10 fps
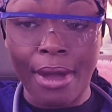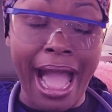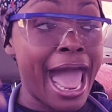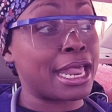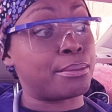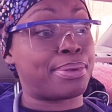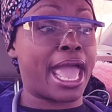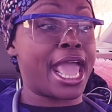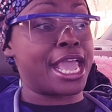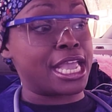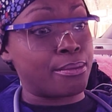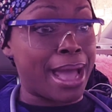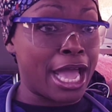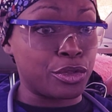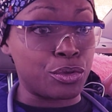I done paid
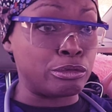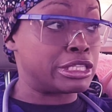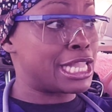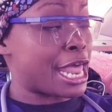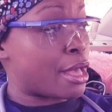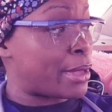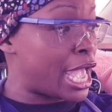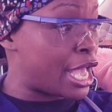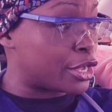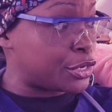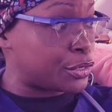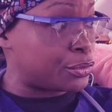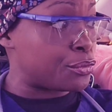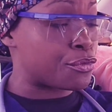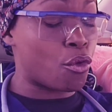my dues. Let her pay her
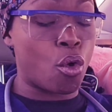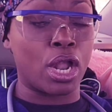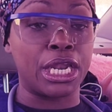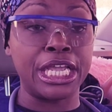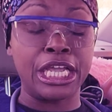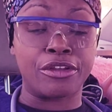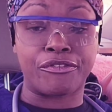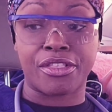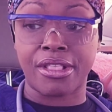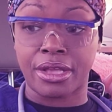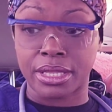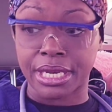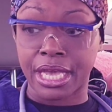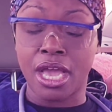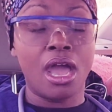dues or leave the
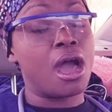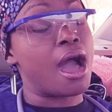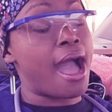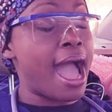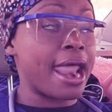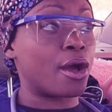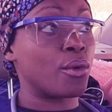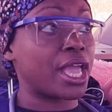facility. I don't